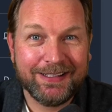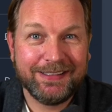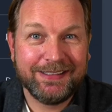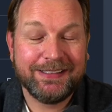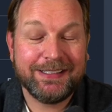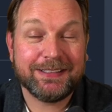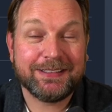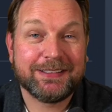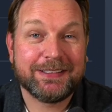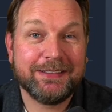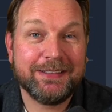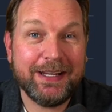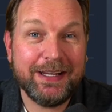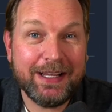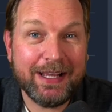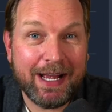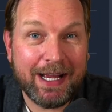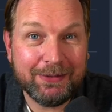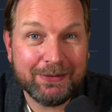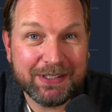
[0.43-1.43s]
Yesterday,
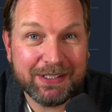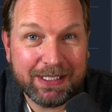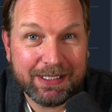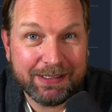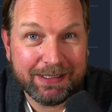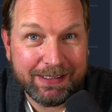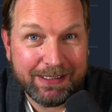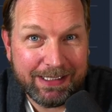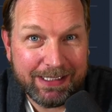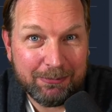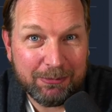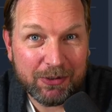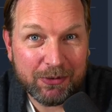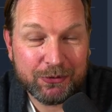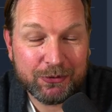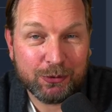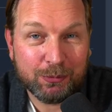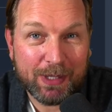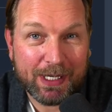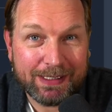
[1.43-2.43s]
I sent an email
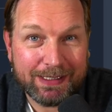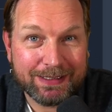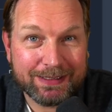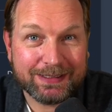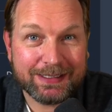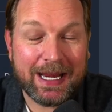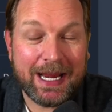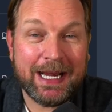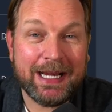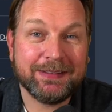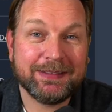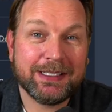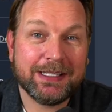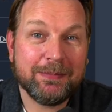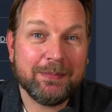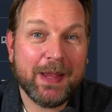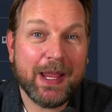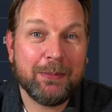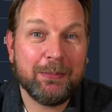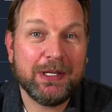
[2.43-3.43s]
to my list
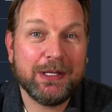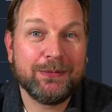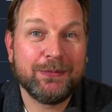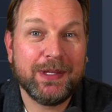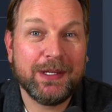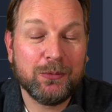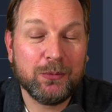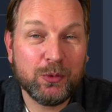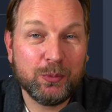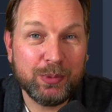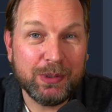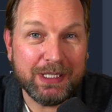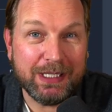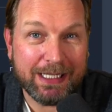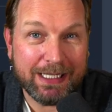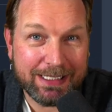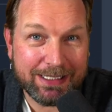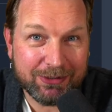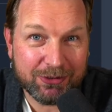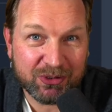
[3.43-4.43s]
asking them if they will be
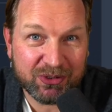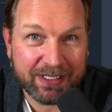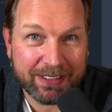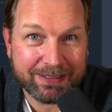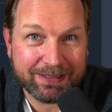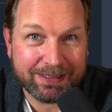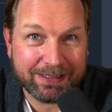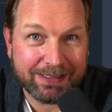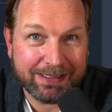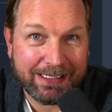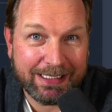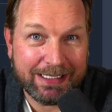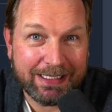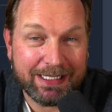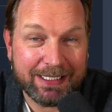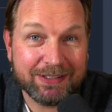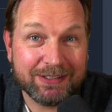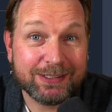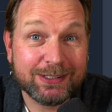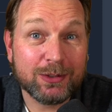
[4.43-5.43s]
interested in
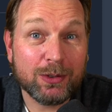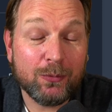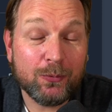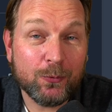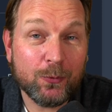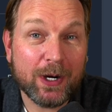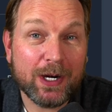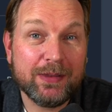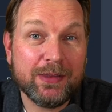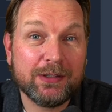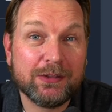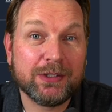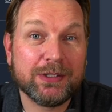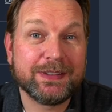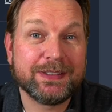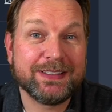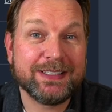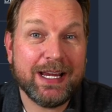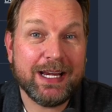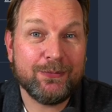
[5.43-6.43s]
a software that could
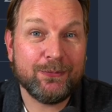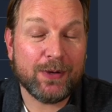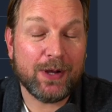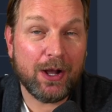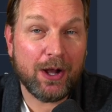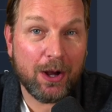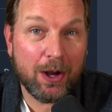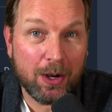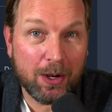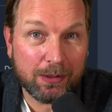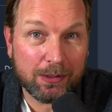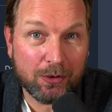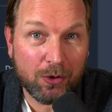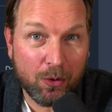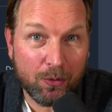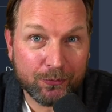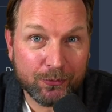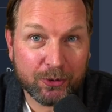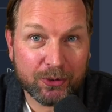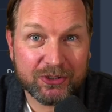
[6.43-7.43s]
save all
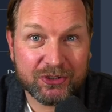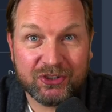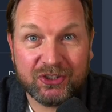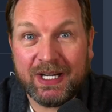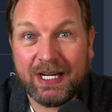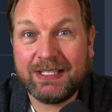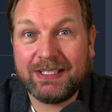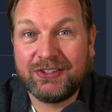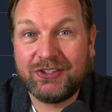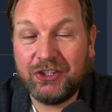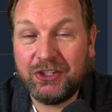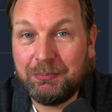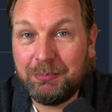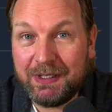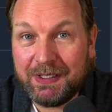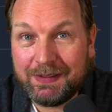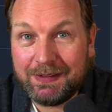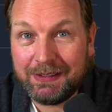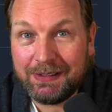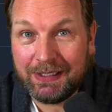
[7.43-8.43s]
of your
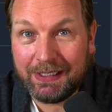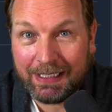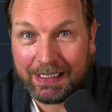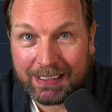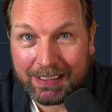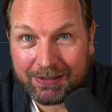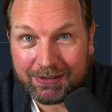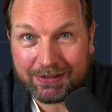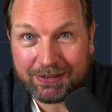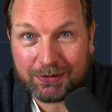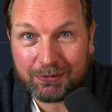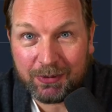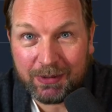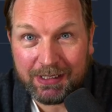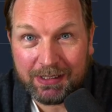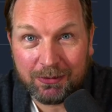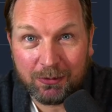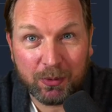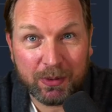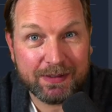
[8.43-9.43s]
ChatGPT
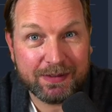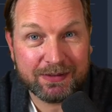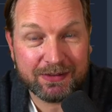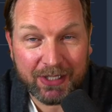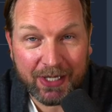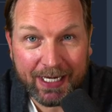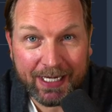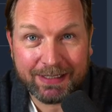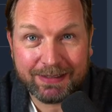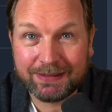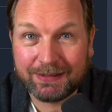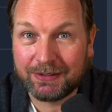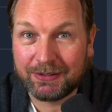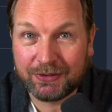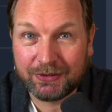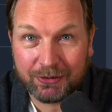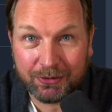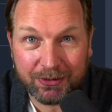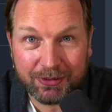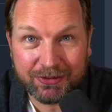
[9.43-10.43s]
history with text,
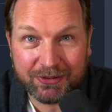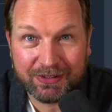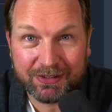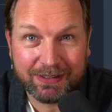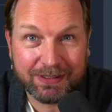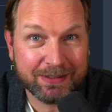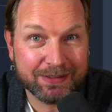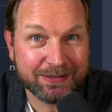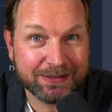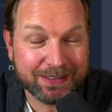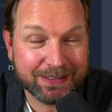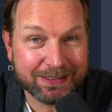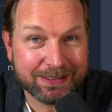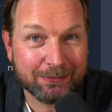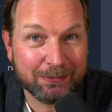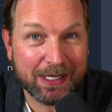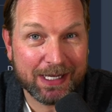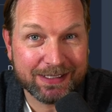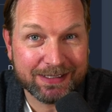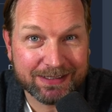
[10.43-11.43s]
search
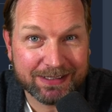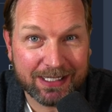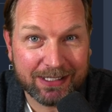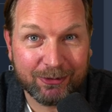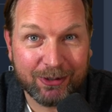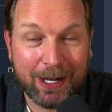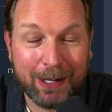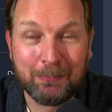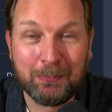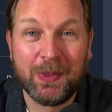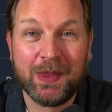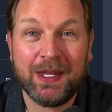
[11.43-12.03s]
system, etc.